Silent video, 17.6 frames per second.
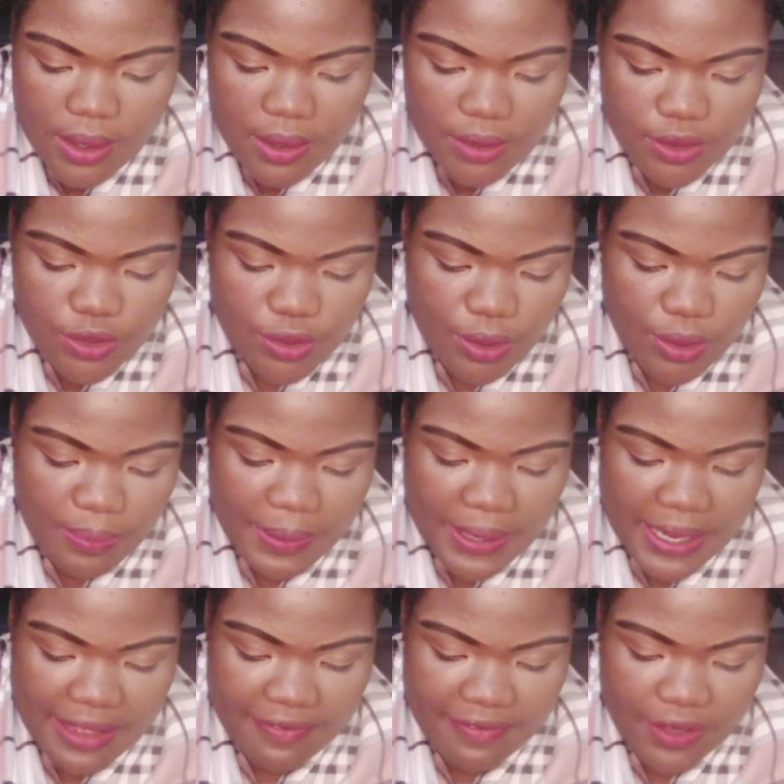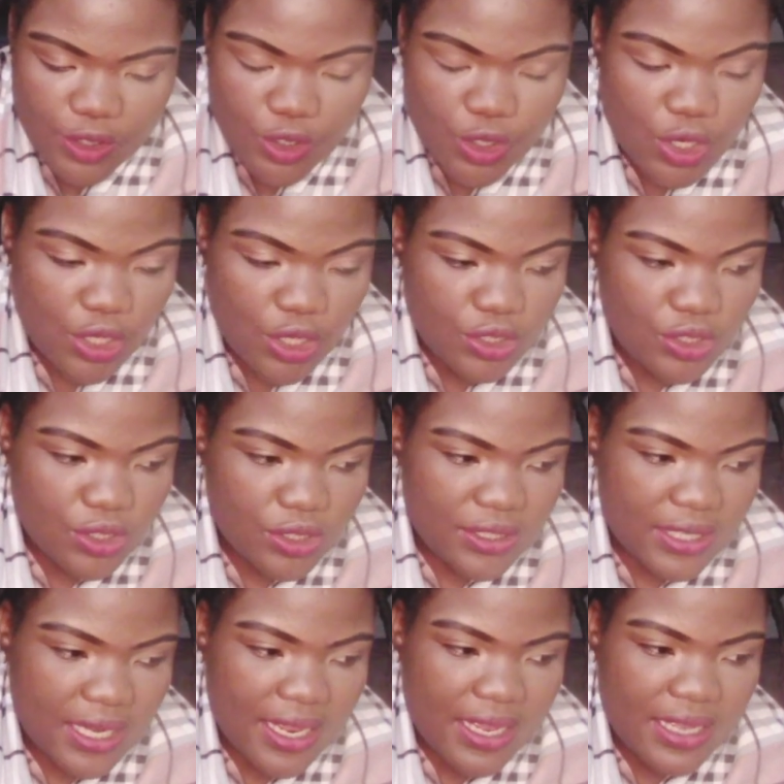So, beloved, God
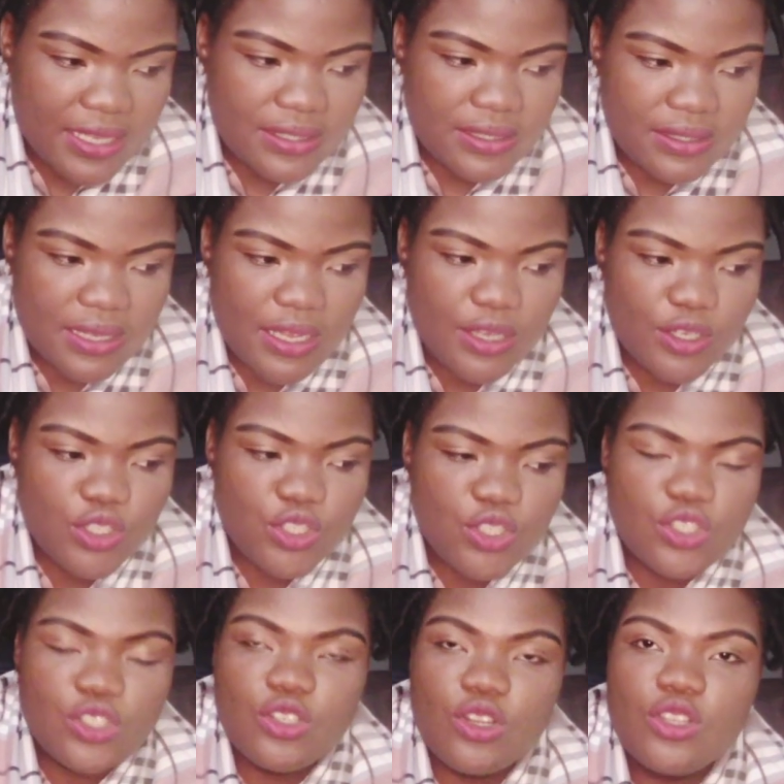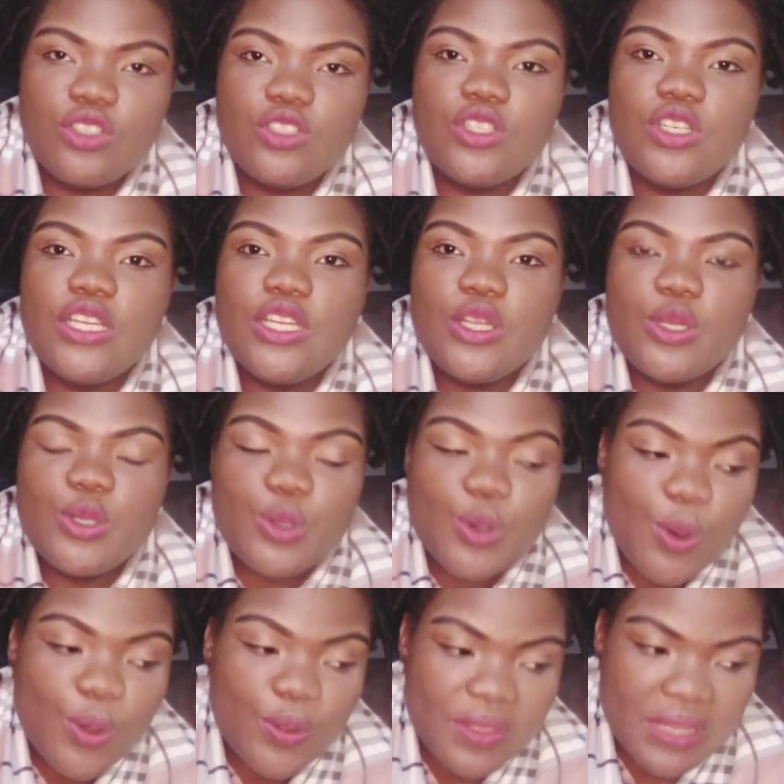today is saying, do not
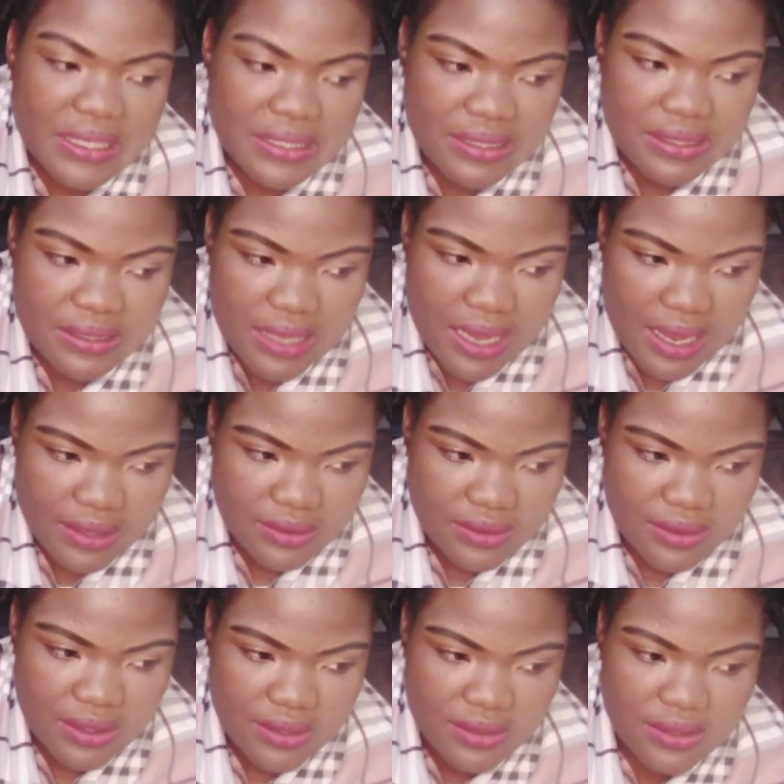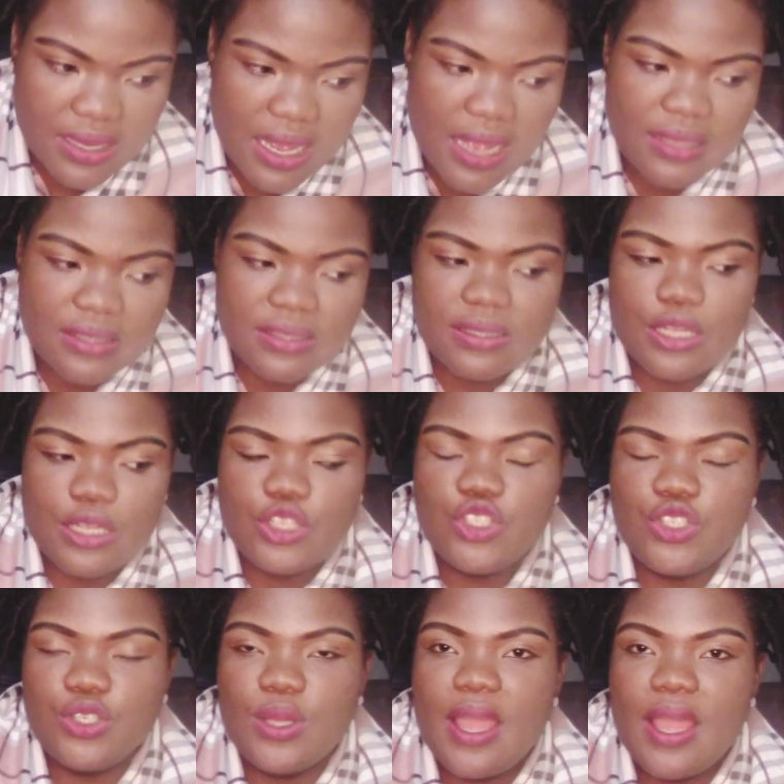ignore the signs. Signs
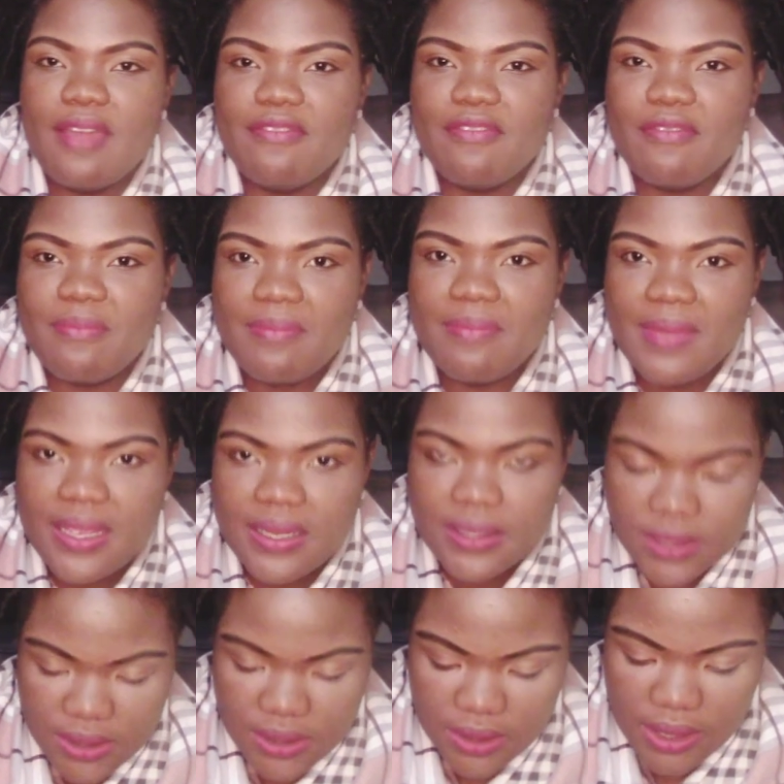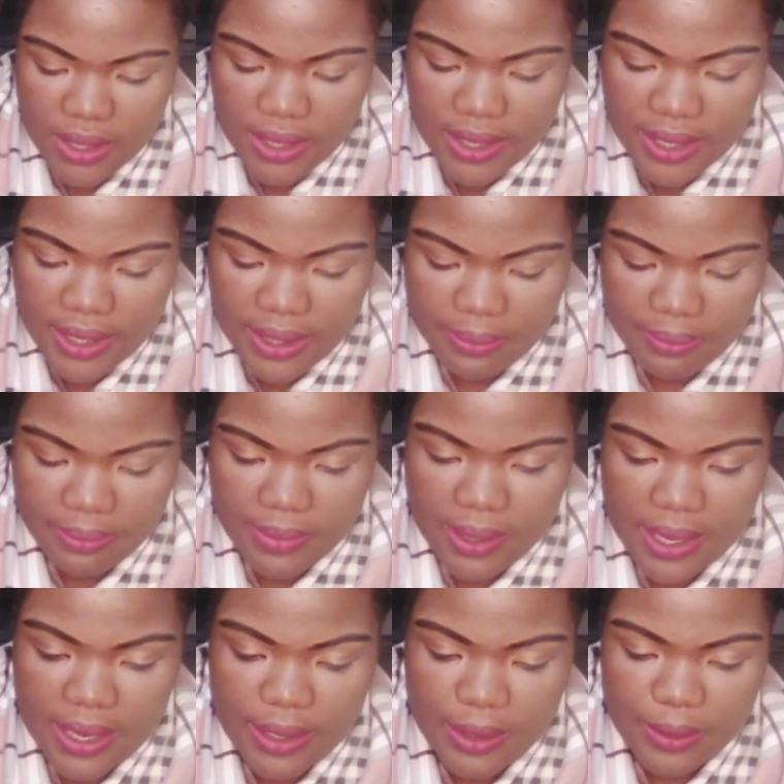that you have met him.
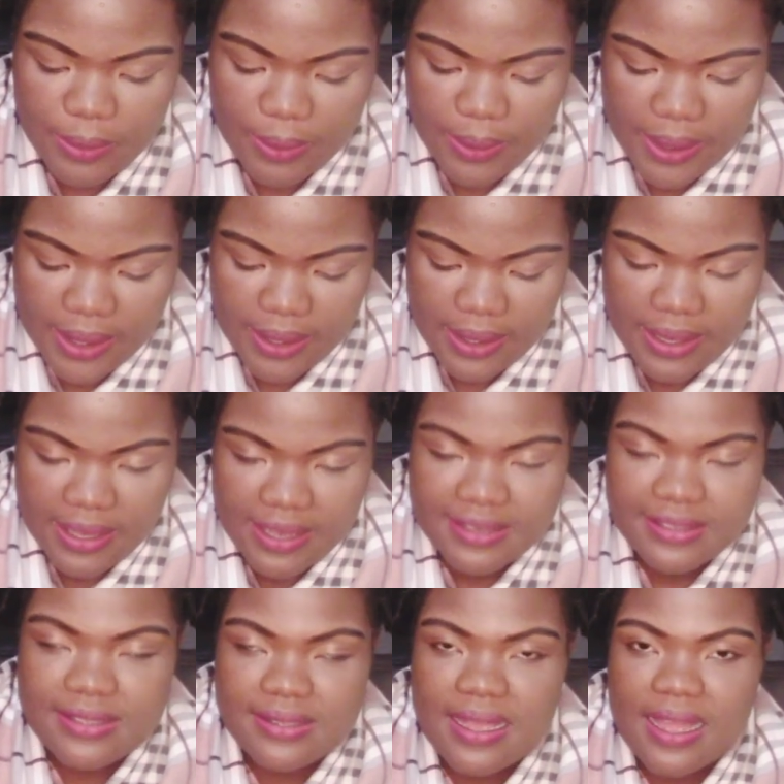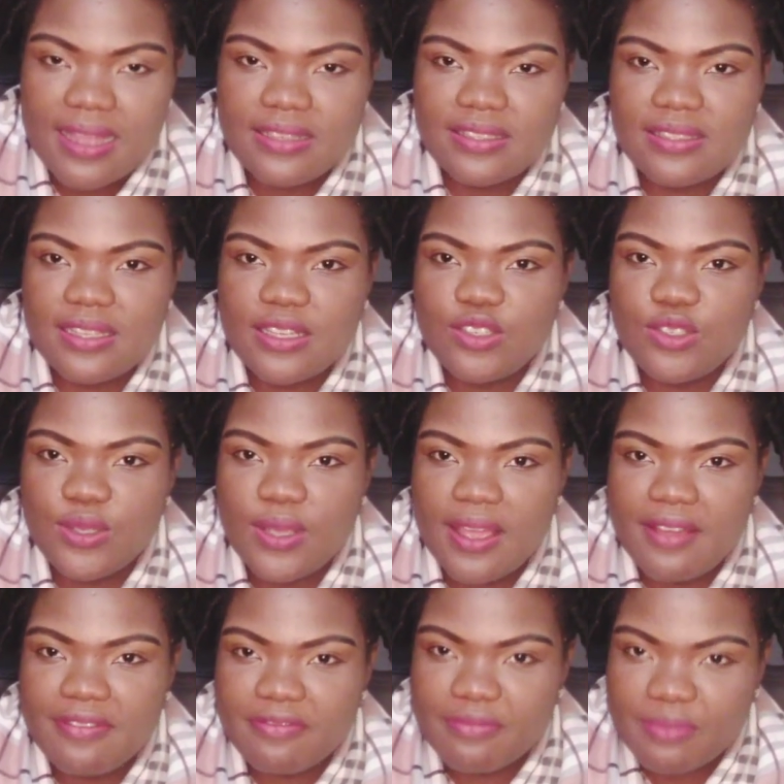Hallelujah. Signs that you
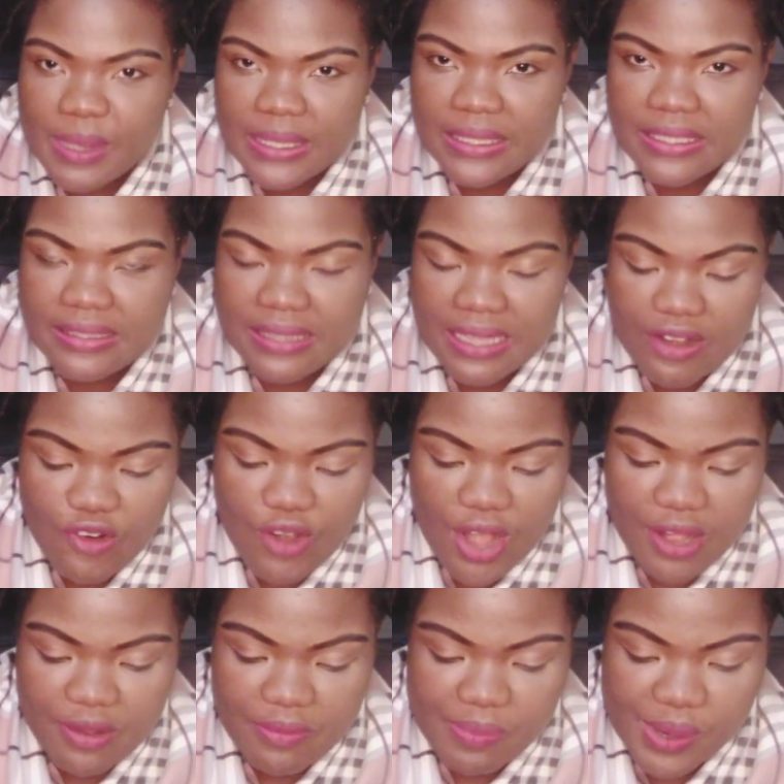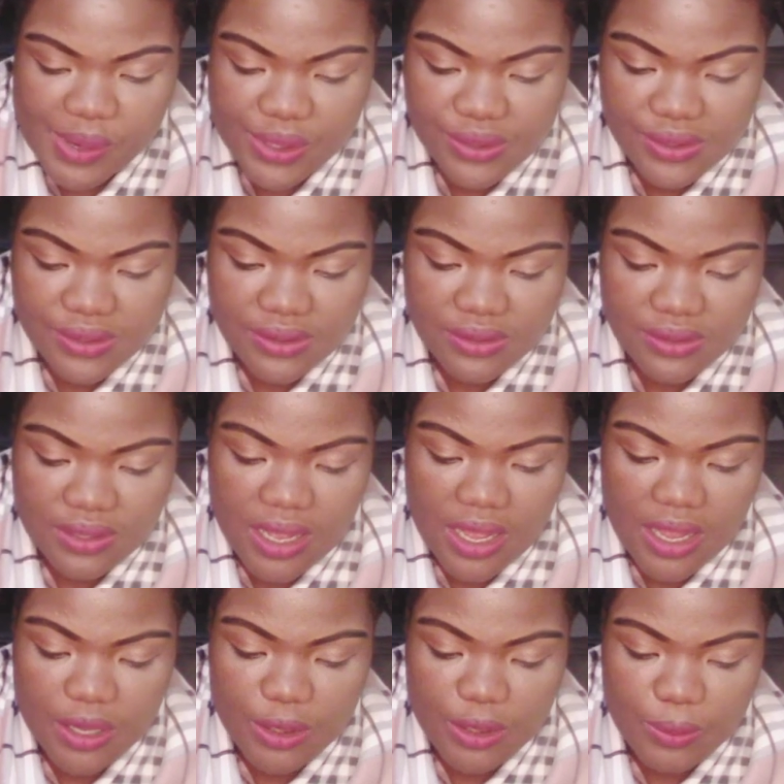have met the right person.
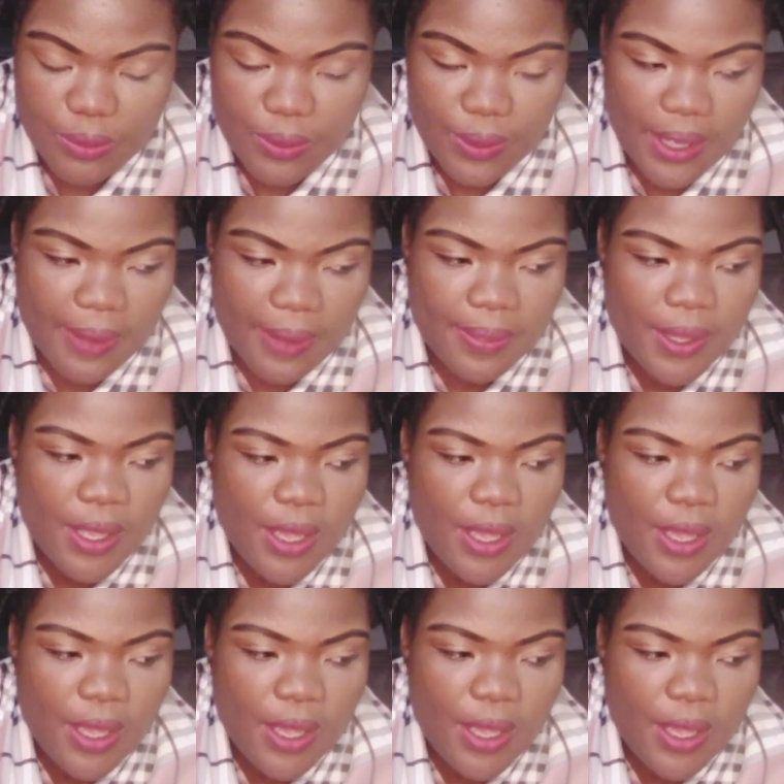Hallelujah.